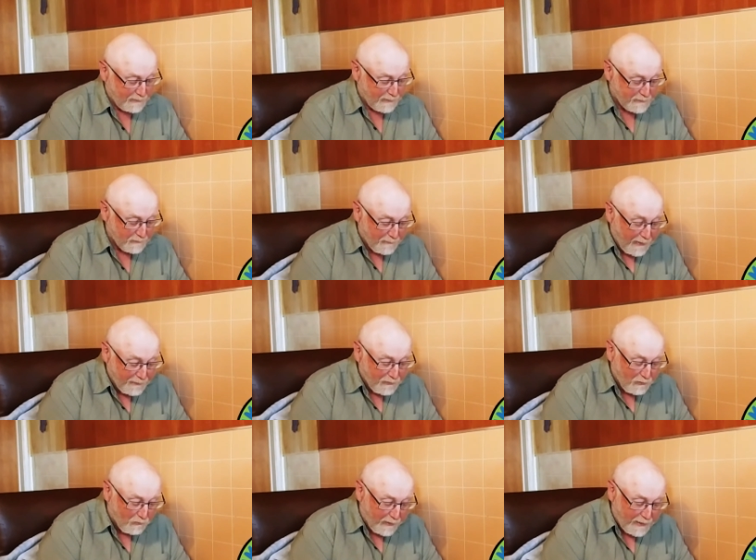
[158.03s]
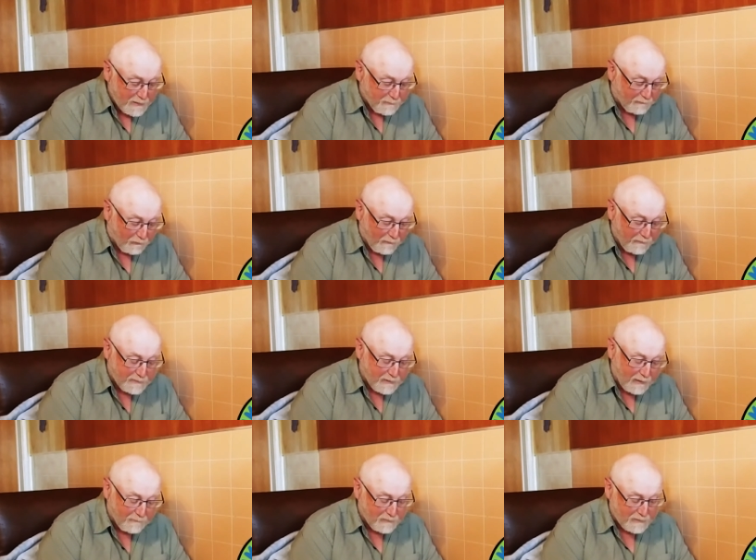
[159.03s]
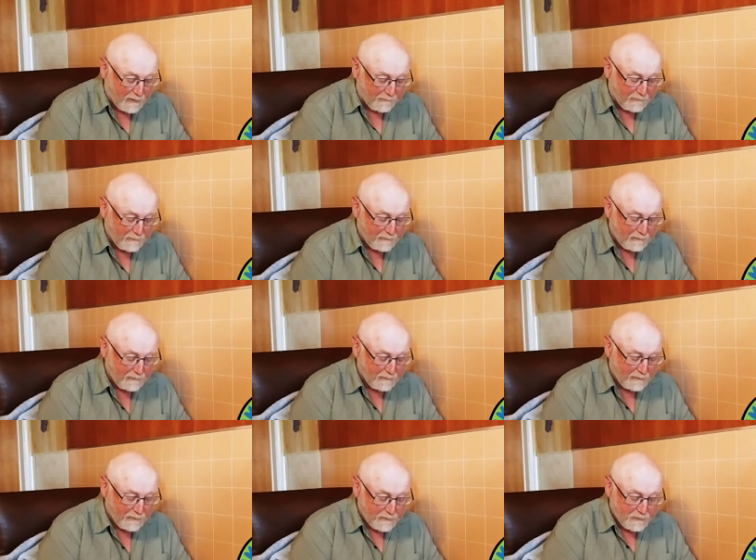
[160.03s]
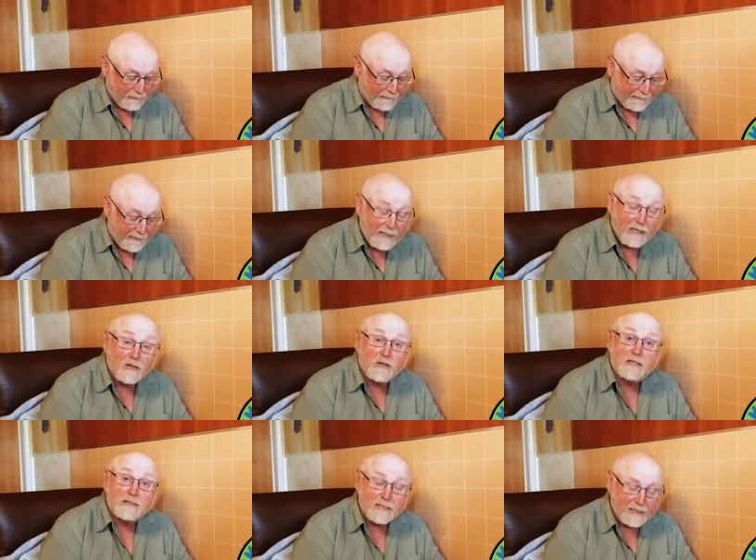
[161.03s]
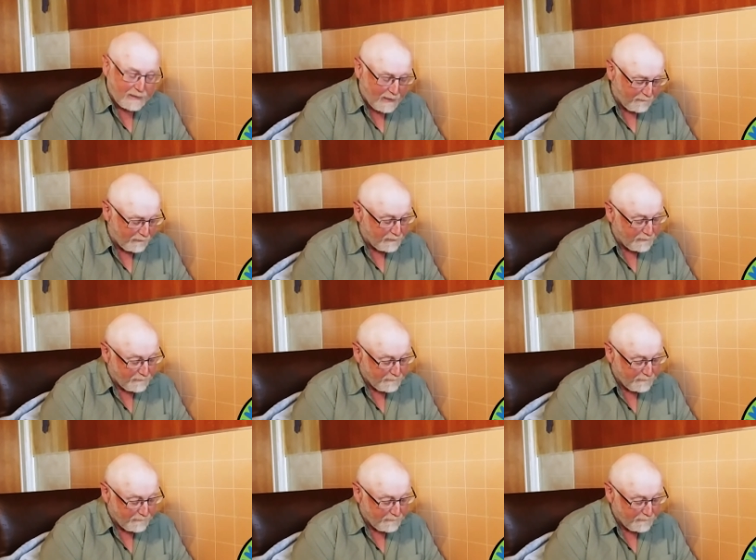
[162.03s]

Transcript: and to mend their ways before the time was up so that they could attain heaven.